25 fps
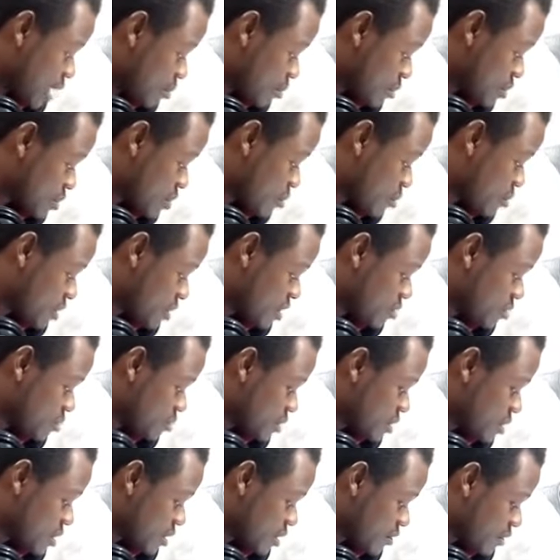I must commend the
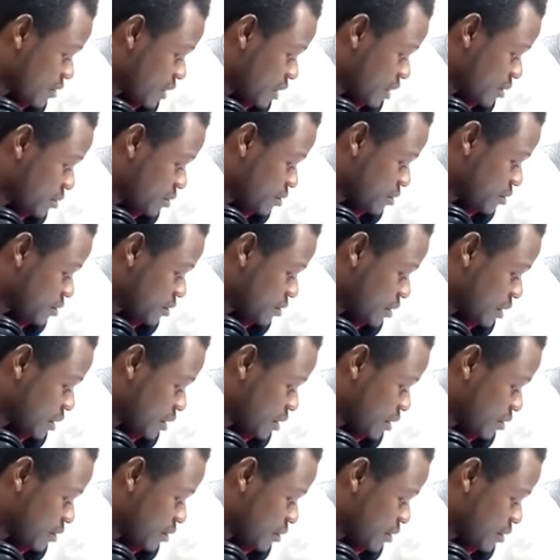Minister of Health
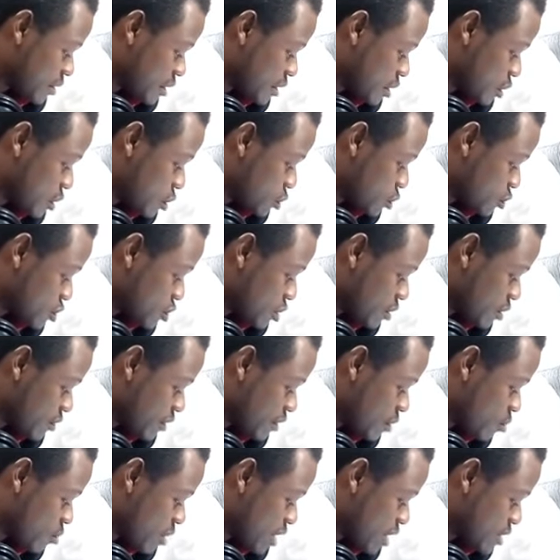uh, on the inclusion of
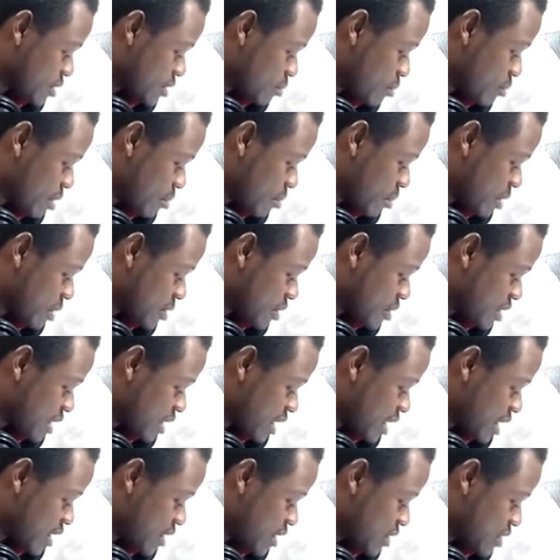NYC members in
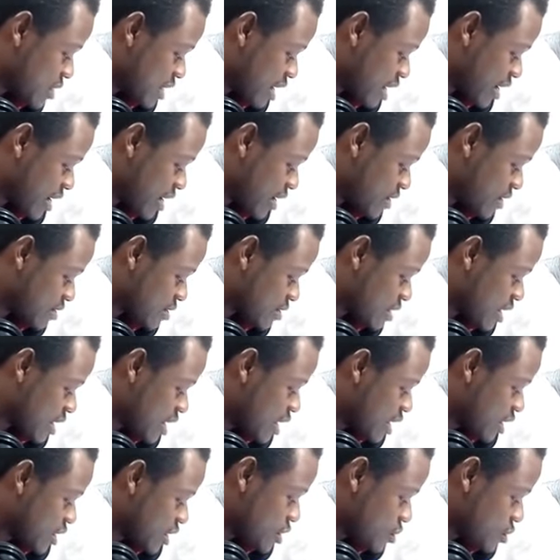the NHIS.
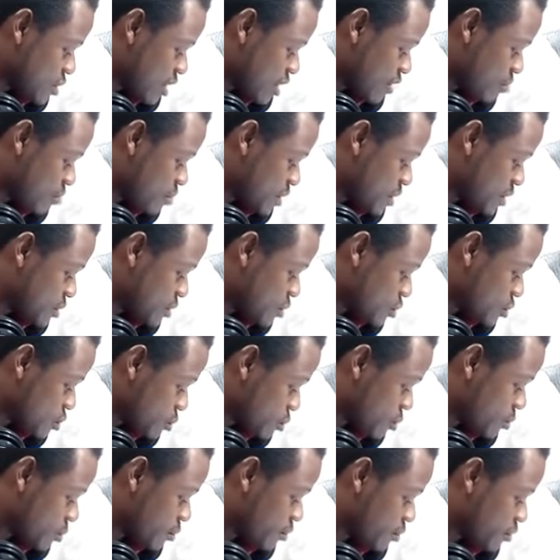It should have been
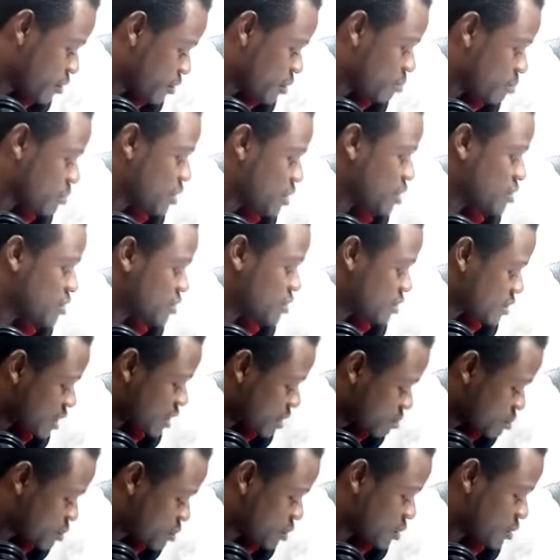so from
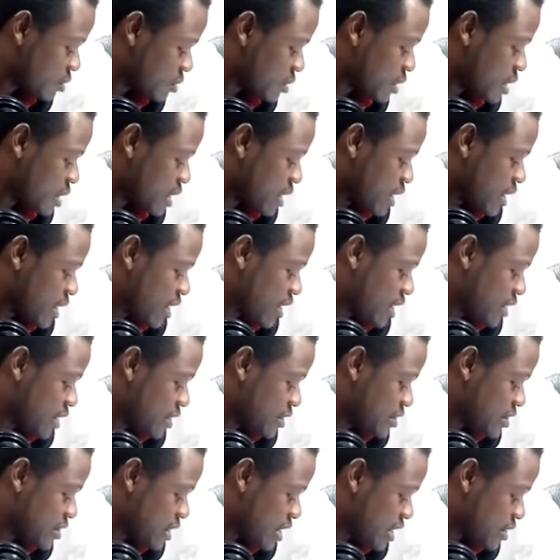inception.
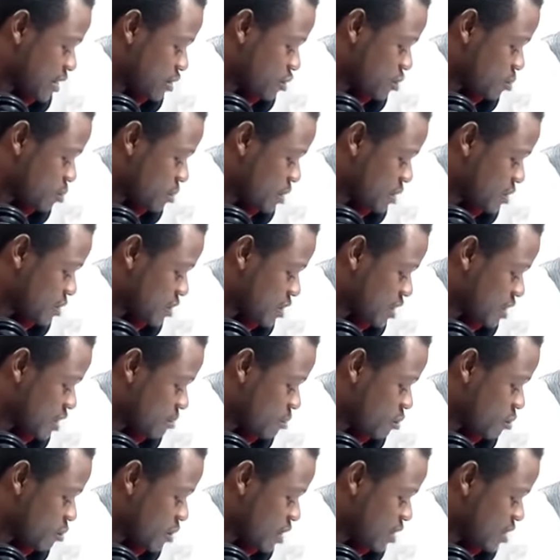NHIS should be a
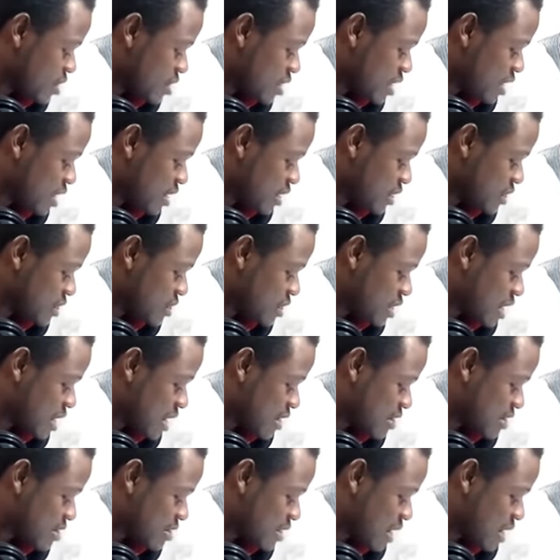scheme readily and easily
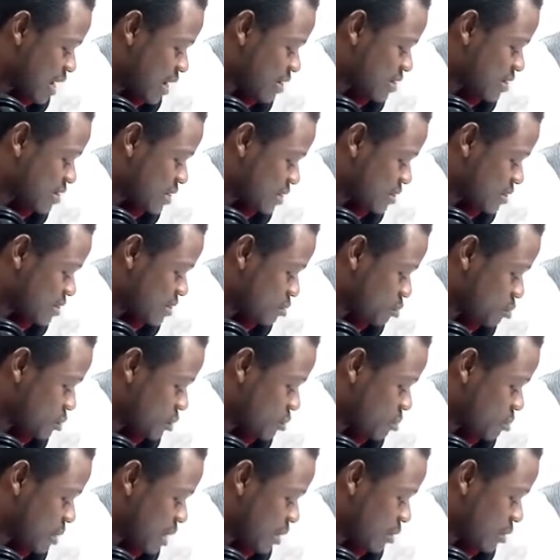
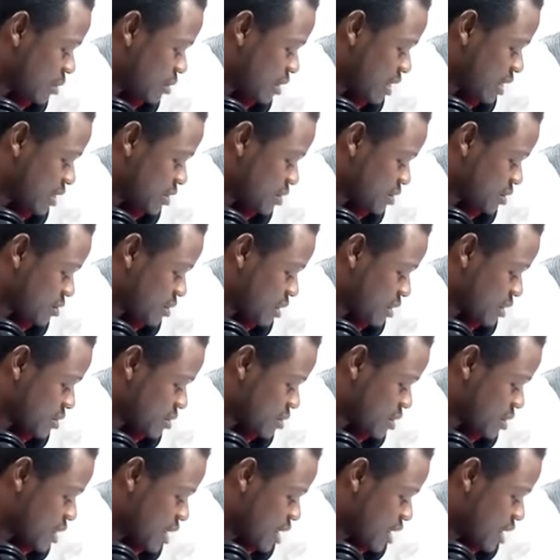accessible by all
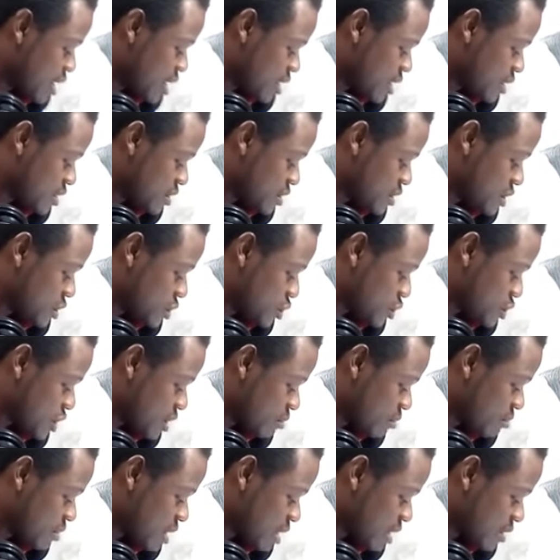Nigerians. It is a
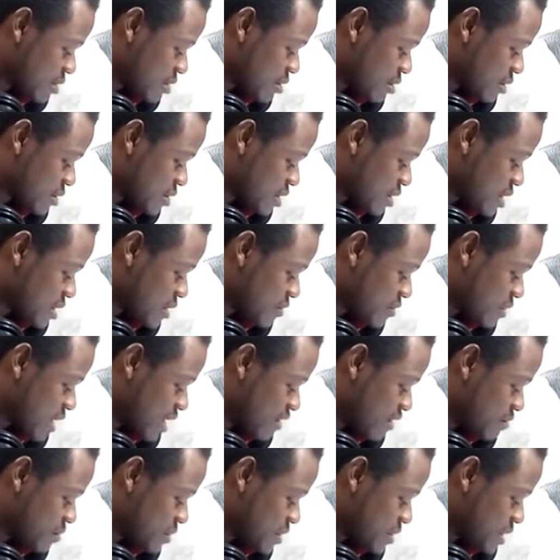shame that successive
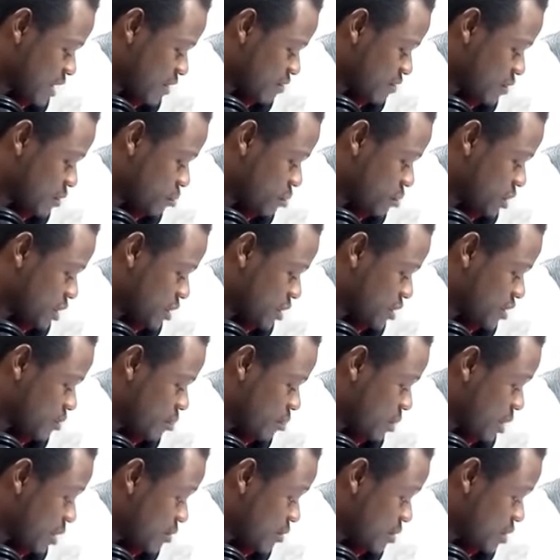governments have not made it
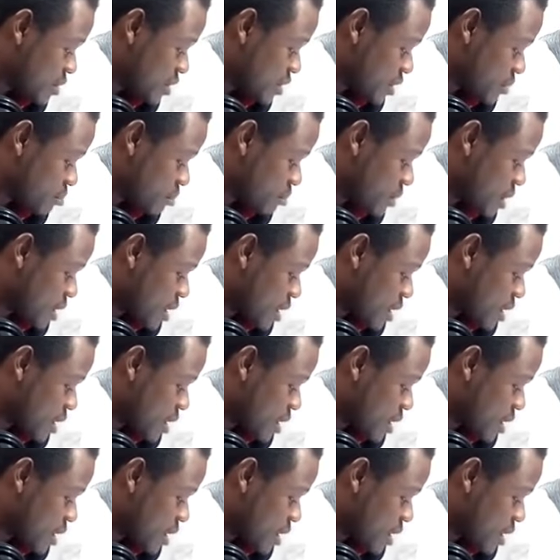a priority.